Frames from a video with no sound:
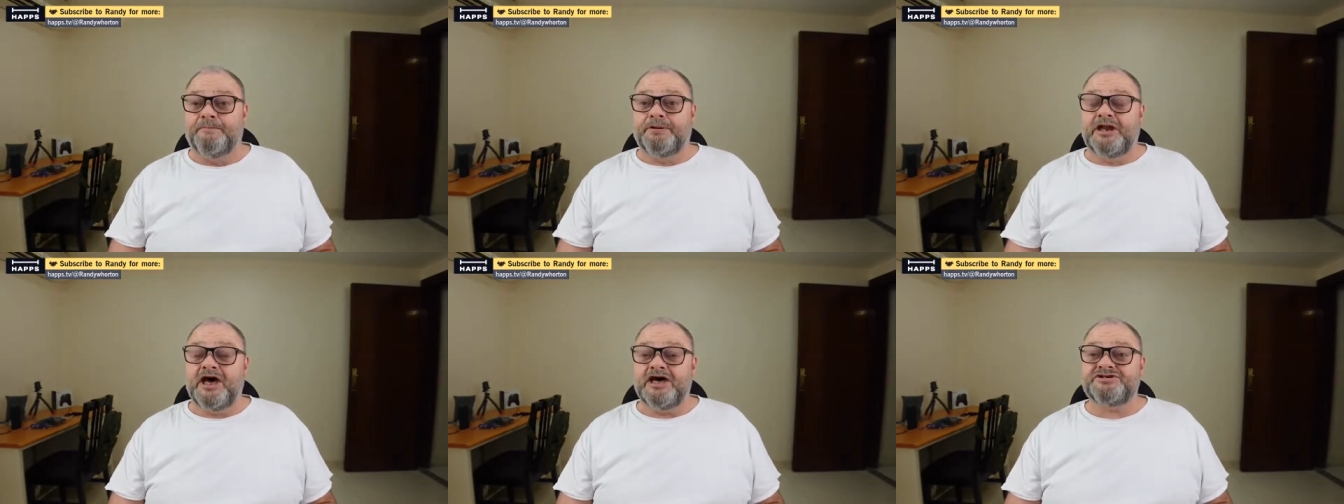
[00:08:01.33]

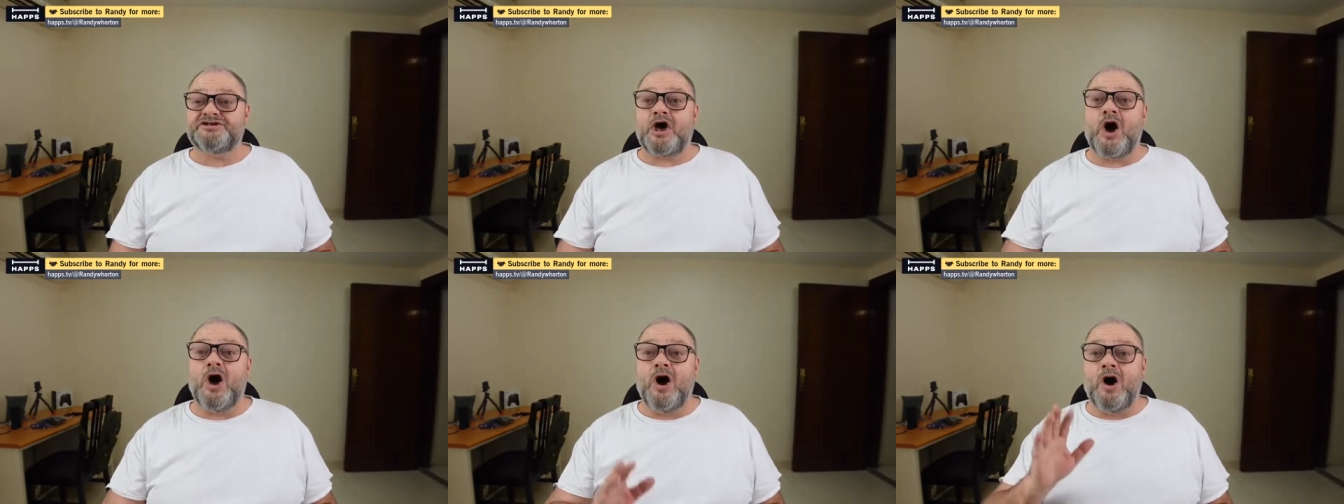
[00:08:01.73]

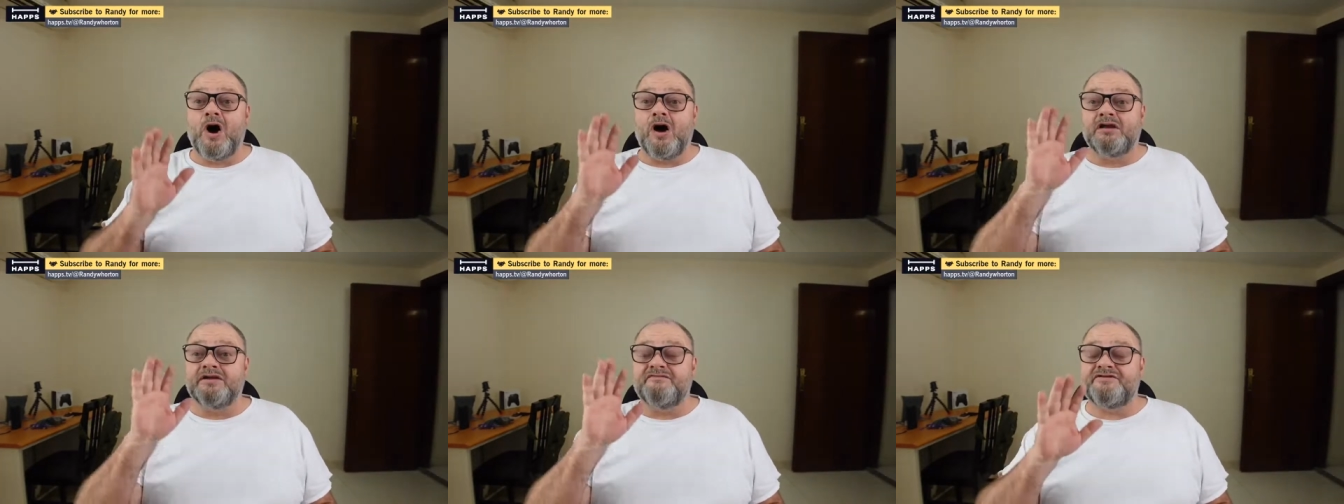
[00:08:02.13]
Plus
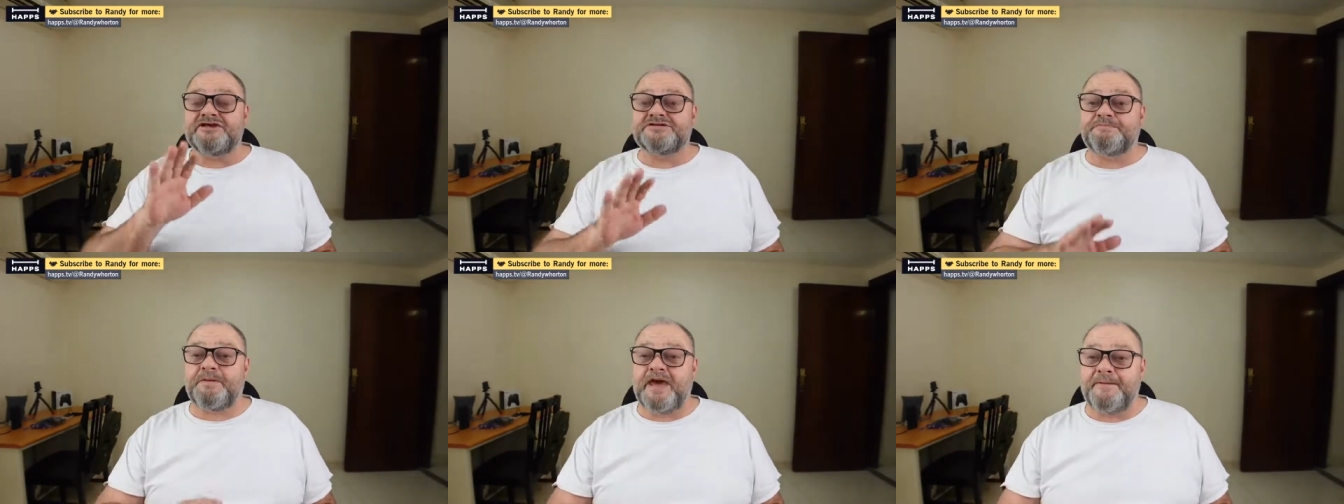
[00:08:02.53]
all of
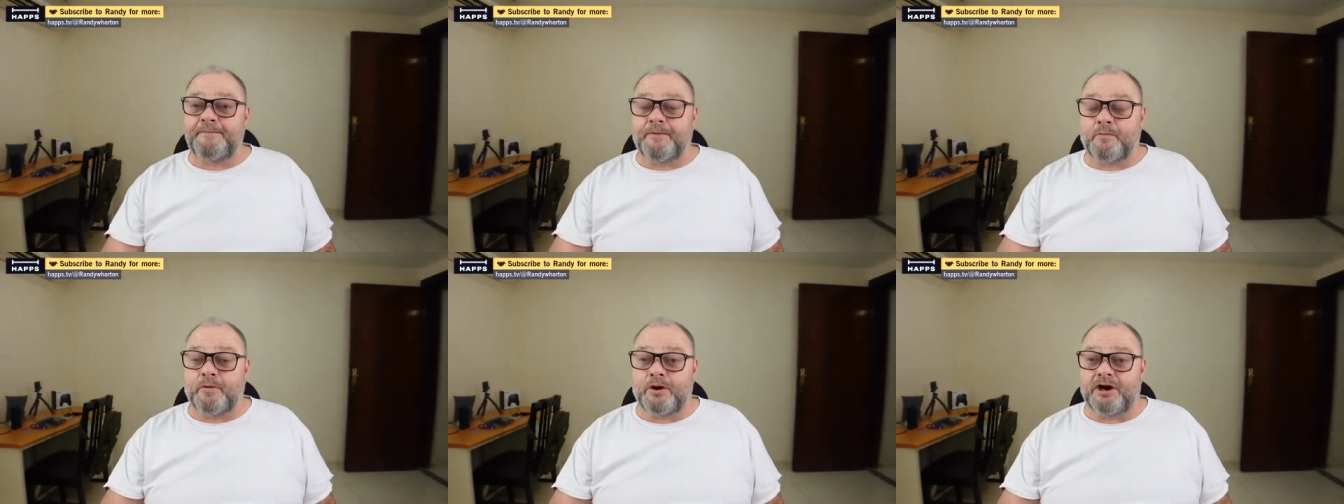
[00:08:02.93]
this
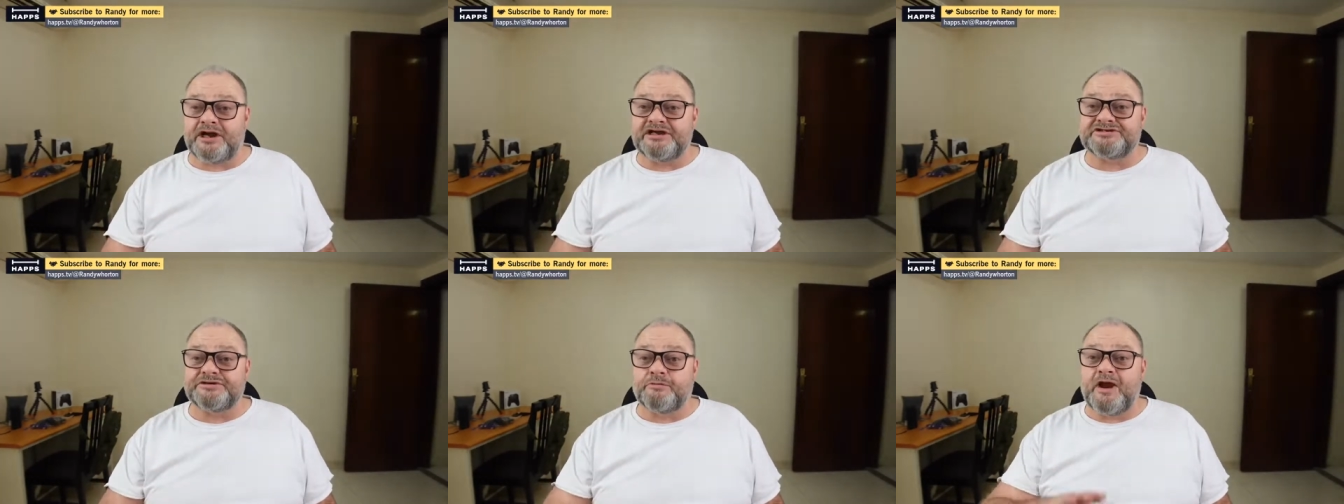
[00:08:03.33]
paperwork
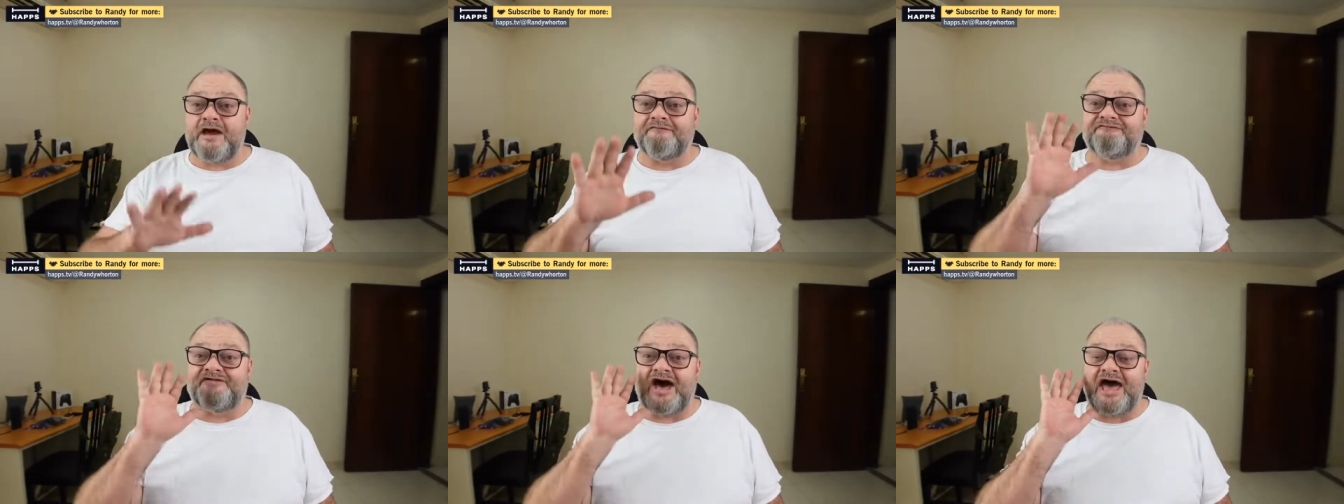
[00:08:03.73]
is
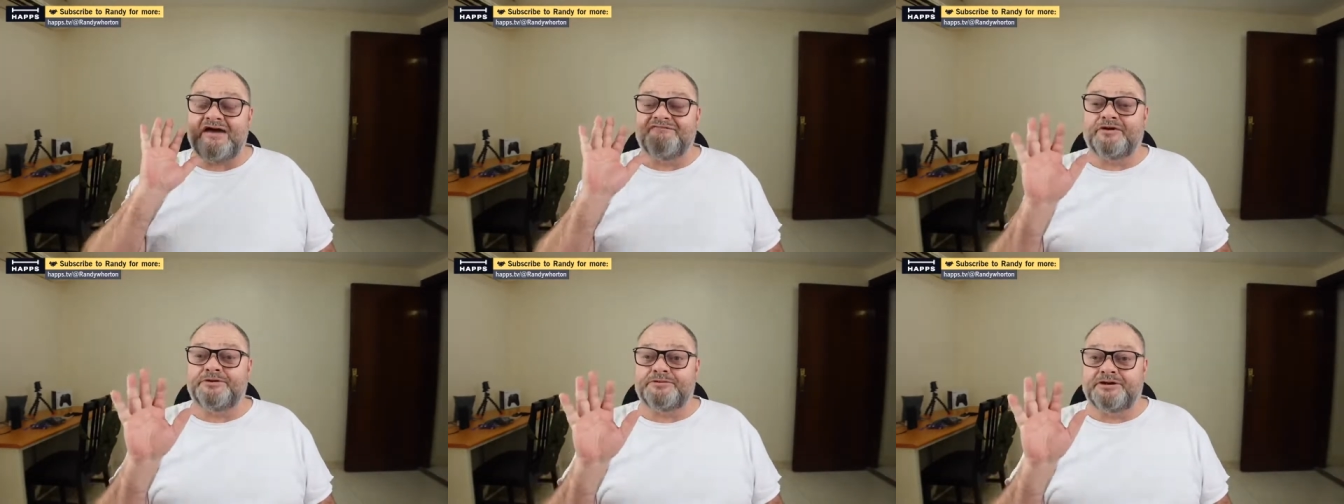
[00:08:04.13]
around
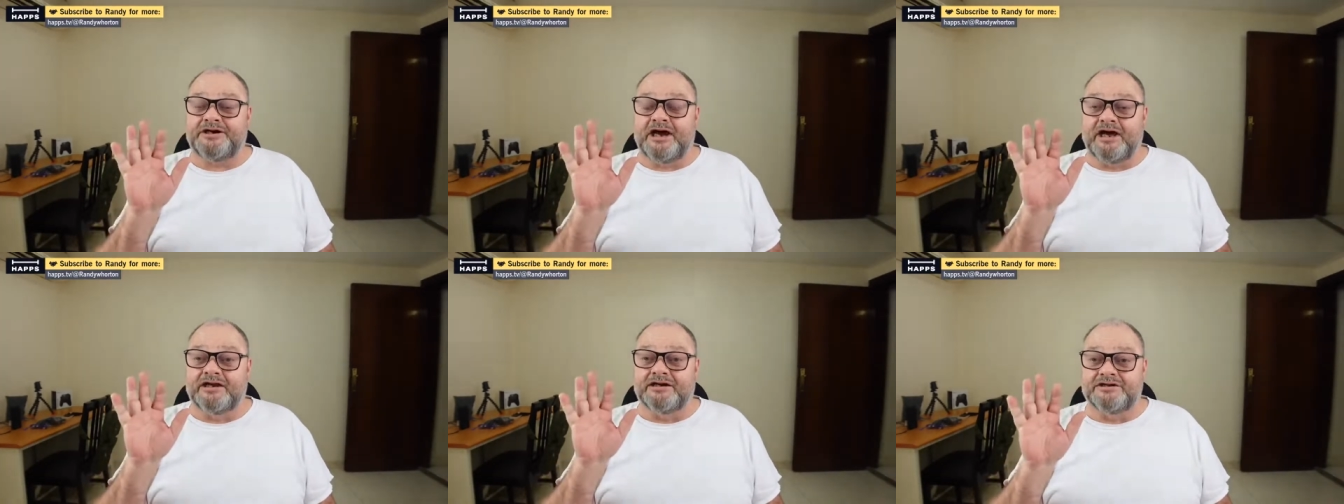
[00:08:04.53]

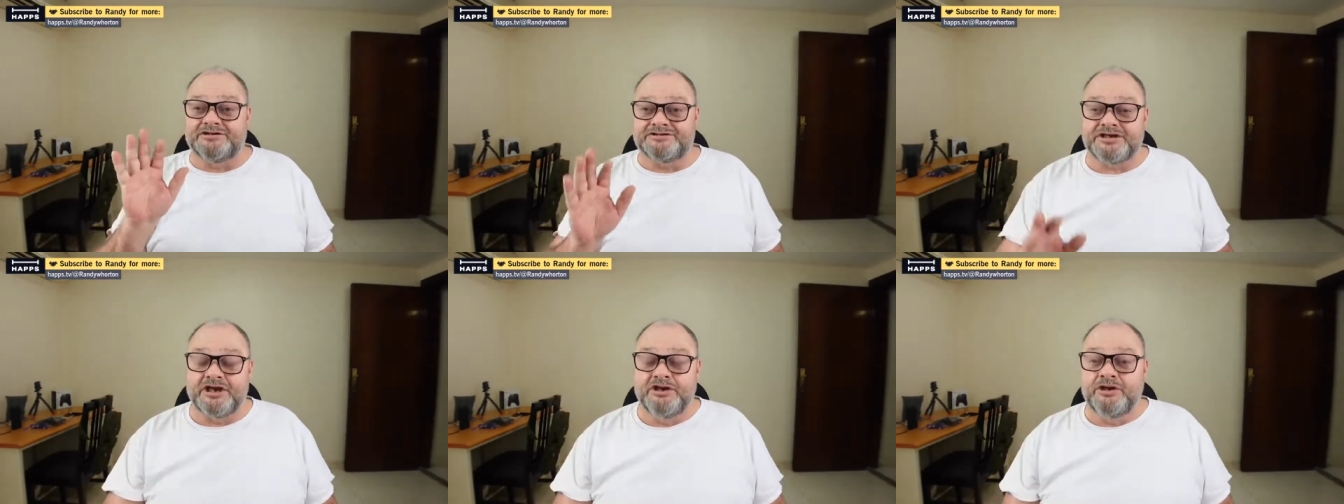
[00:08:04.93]
$500.